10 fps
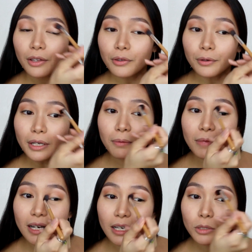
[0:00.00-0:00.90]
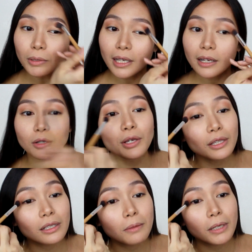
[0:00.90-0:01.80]
3 minutes. What can I do
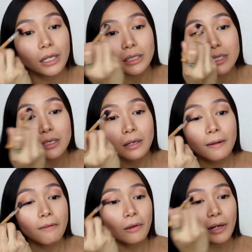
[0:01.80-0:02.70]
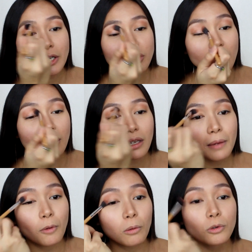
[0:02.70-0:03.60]
in 3 minutes? No, actually, I think
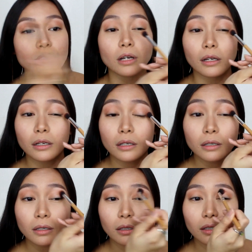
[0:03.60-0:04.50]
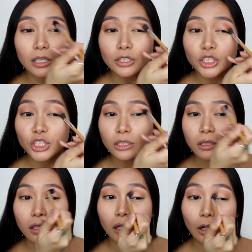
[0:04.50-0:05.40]
I'm almost done. Ish.
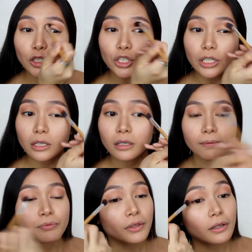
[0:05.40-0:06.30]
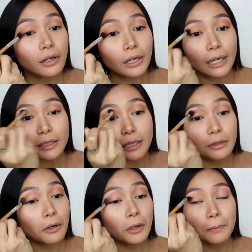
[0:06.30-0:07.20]
Not sure. Alright,
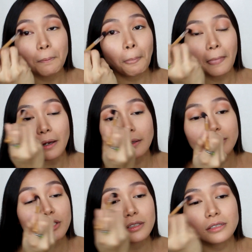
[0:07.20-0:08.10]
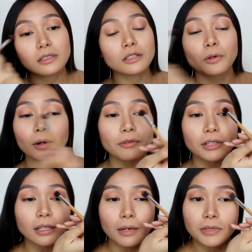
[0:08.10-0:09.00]
you know what? Just ignore
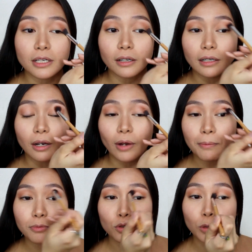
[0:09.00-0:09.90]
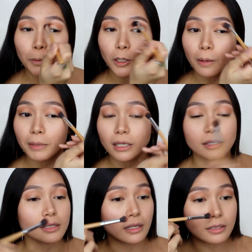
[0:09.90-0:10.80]
everything I'm saying right now. I'm super not
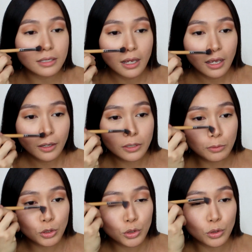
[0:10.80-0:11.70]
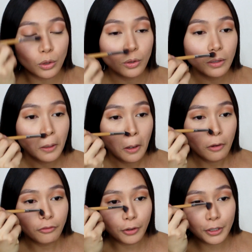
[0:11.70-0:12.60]
making sense because I'm just so
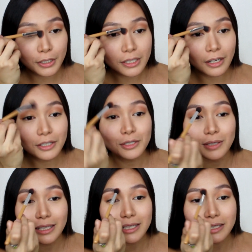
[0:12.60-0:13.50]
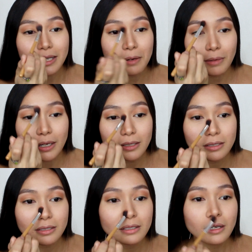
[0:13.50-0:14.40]
focused on doing this in 10
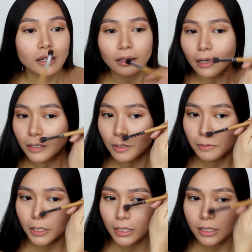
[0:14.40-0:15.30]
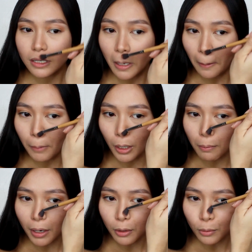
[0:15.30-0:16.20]
minutes. Yeah, so I'm just
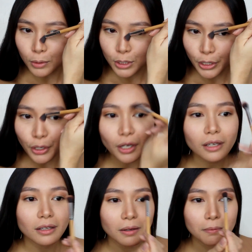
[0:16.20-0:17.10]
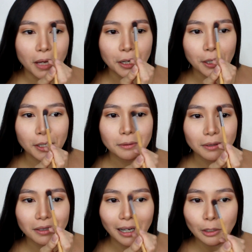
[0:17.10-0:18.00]
making my nose look better.
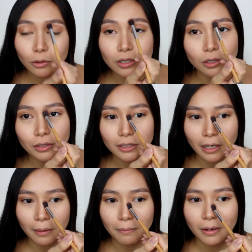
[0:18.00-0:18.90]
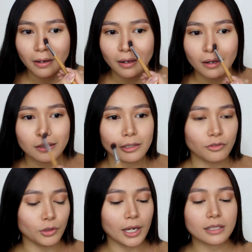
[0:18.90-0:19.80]
I do this all the time. So
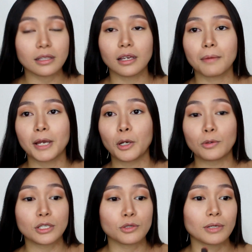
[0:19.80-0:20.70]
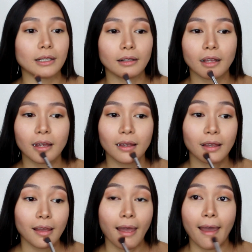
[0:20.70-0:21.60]
if you guys think my nose is real,
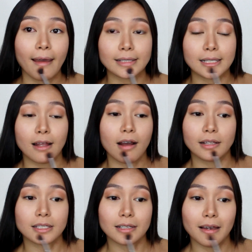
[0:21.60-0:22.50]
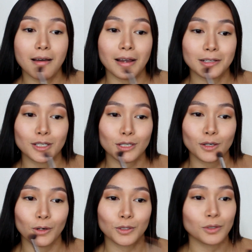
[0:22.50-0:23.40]
it's not. I just
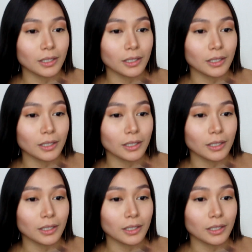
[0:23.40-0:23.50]
contour